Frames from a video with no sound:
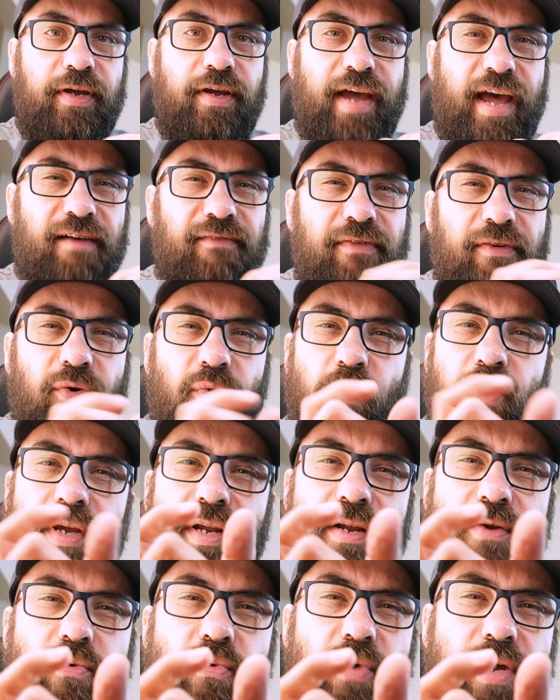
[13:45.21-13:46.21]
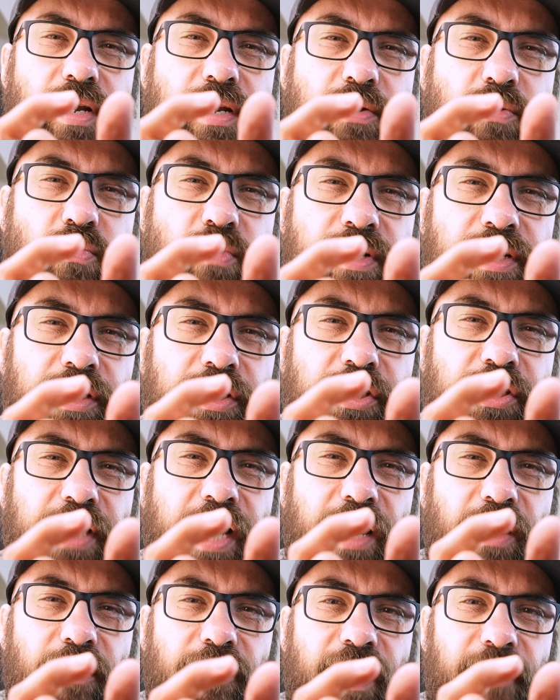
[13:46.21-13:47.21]
you have a really
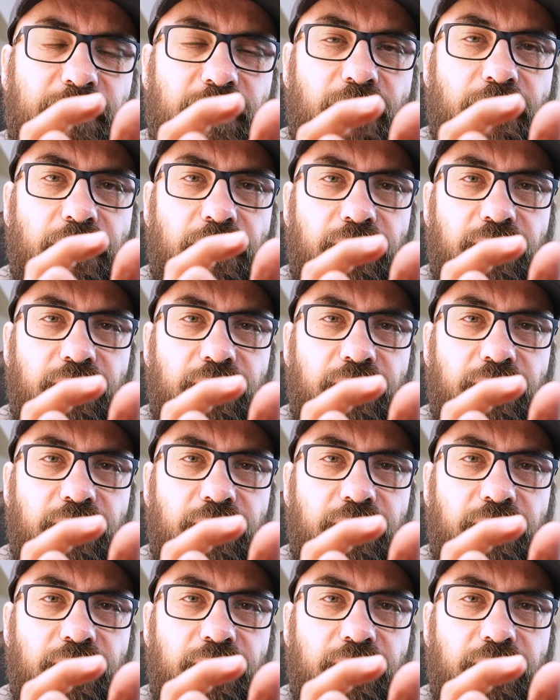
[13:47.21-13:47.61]
shallow depth of